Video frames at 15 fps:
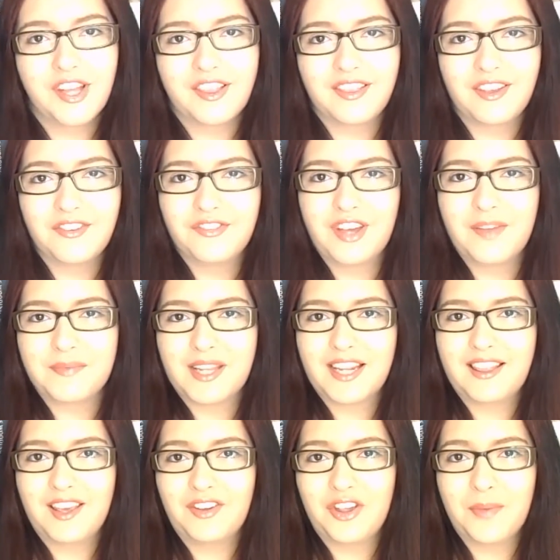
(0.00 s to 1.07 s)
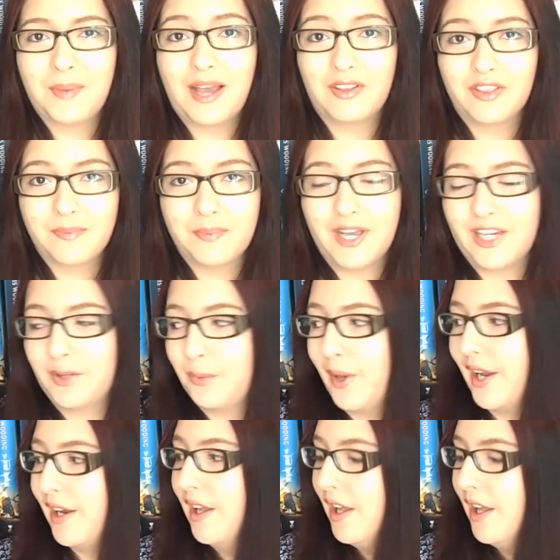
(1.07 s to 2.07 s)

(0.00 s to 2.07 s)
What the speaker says: First off, I'm going to tell you about Spider-Gwen,